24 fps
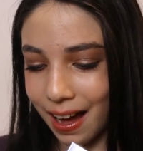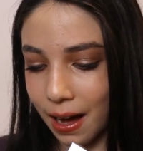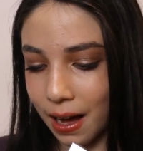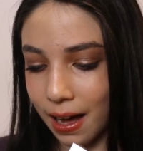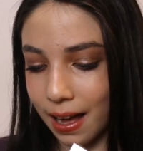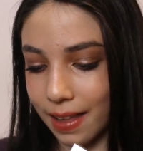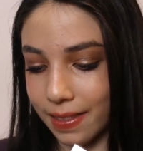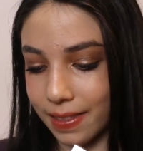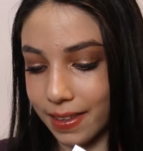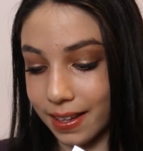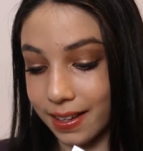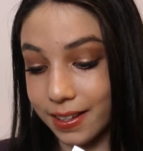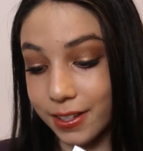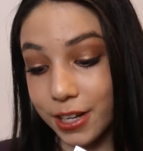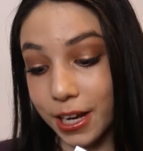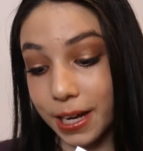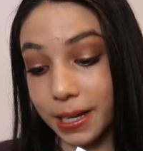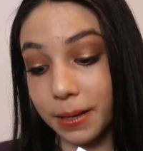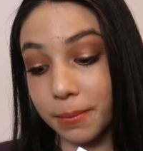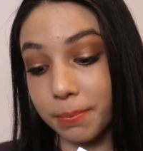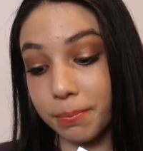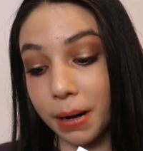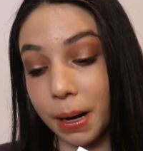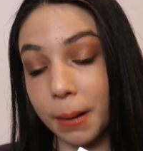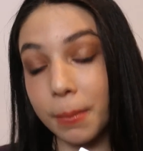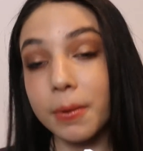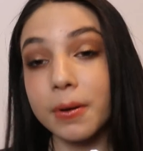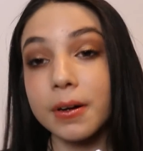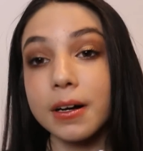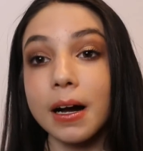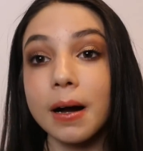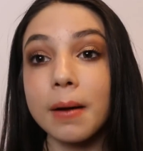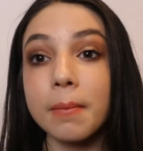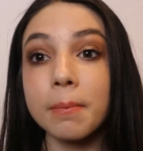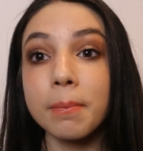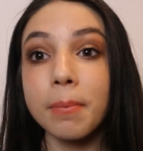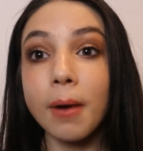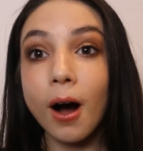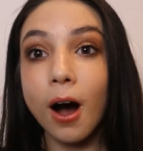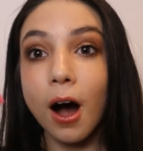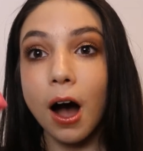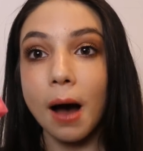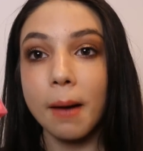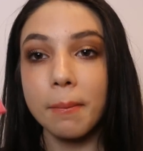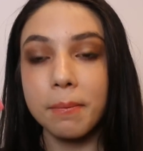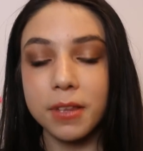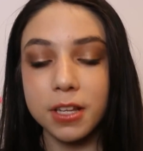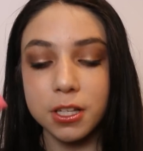In the shade Bubblegum
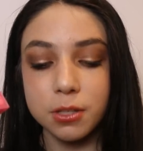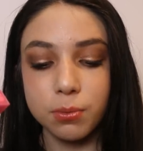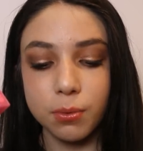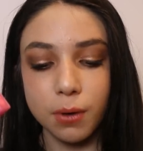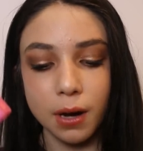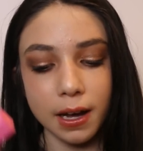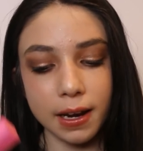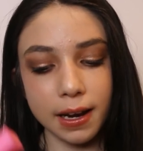Pop, this one,